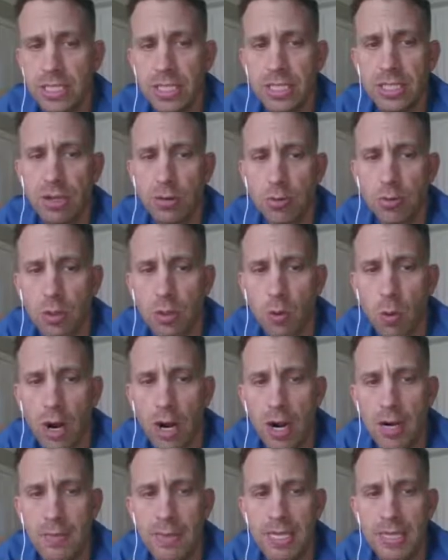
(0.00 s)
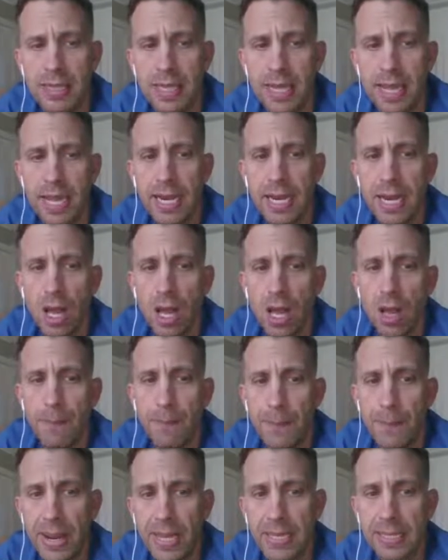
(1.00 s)
This is a requirement that
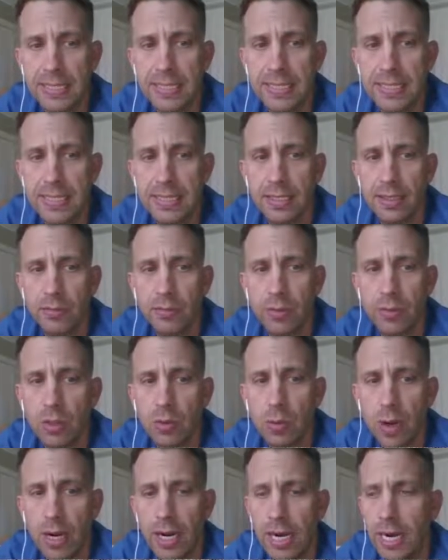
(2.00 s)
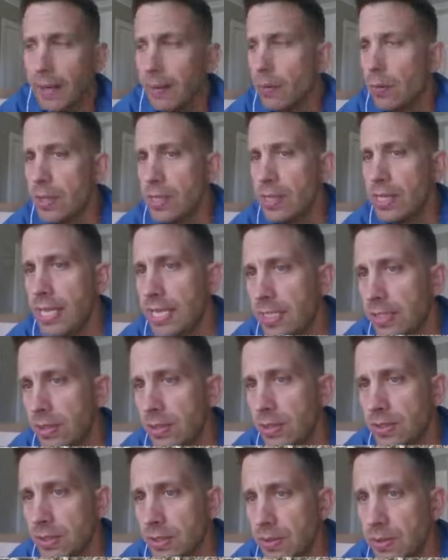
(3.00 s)
banks require when they
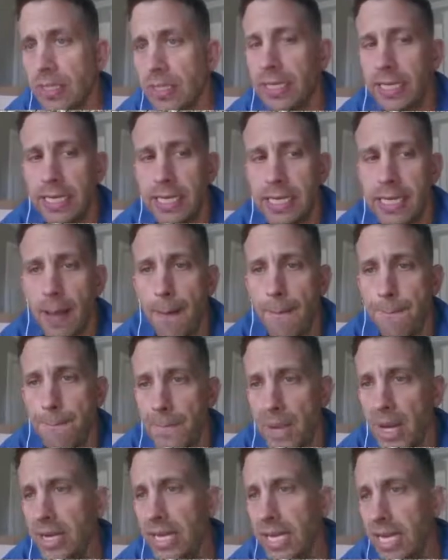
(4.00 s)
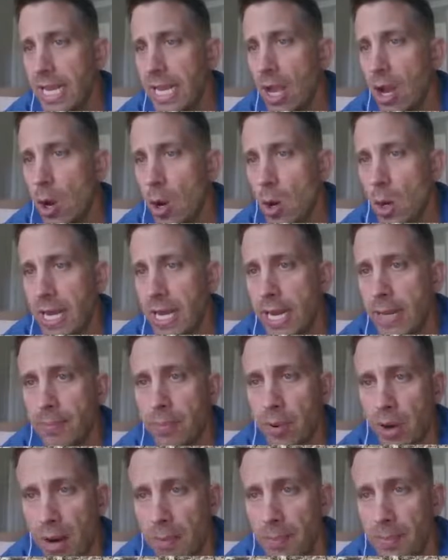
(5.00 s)
go to lend money on a
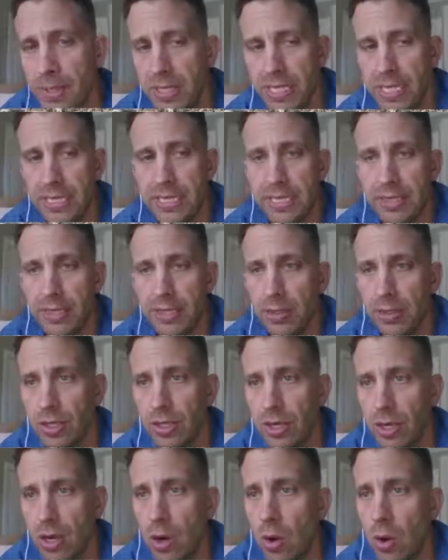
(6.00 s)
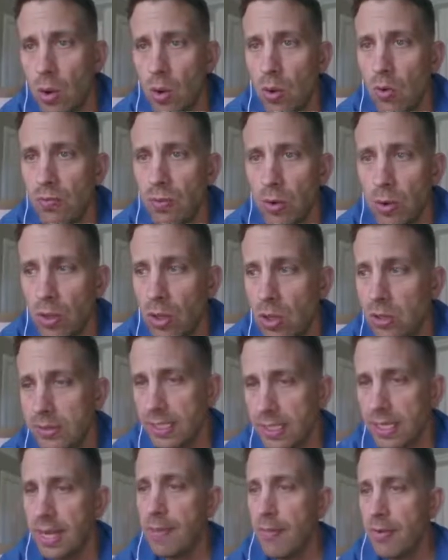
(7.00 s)
property that they're going to hold for a long
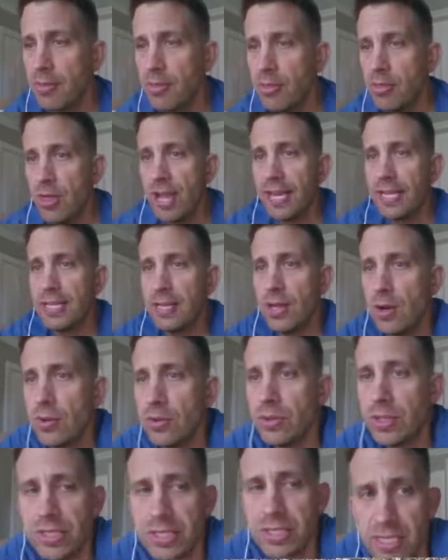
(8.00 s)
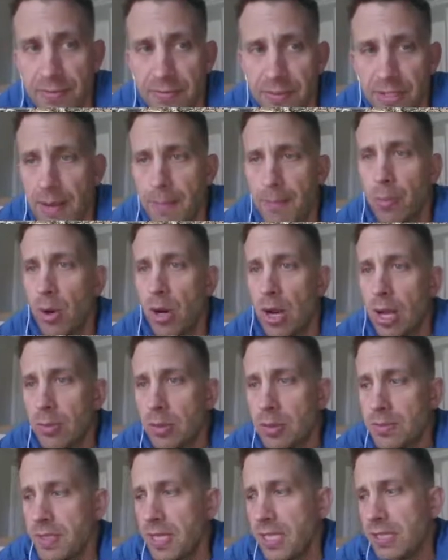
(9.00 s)
time. They know the significant
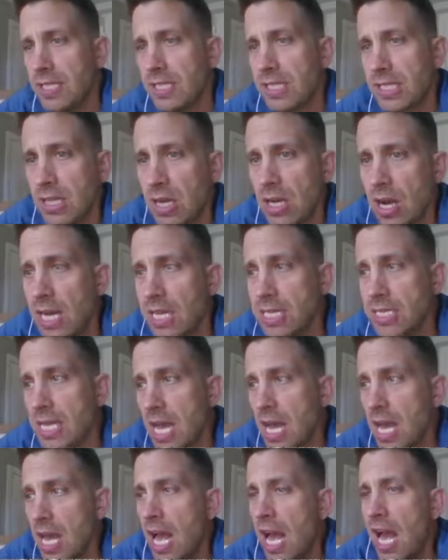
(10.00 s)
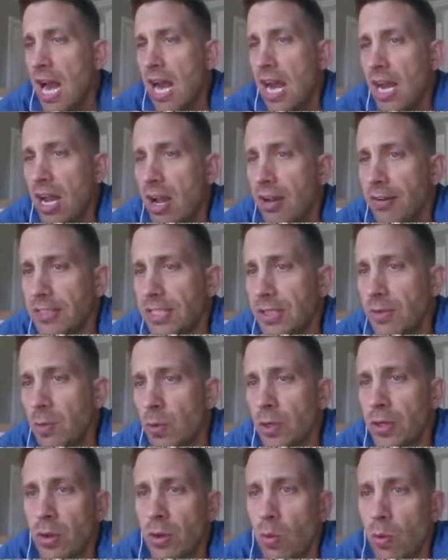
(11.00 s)
problems that this causes. I often
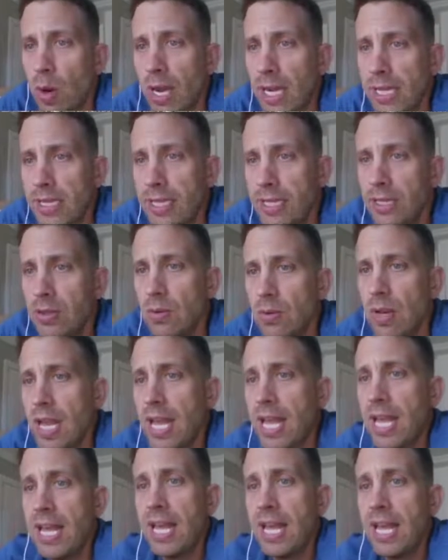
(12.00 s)
wonder why they don't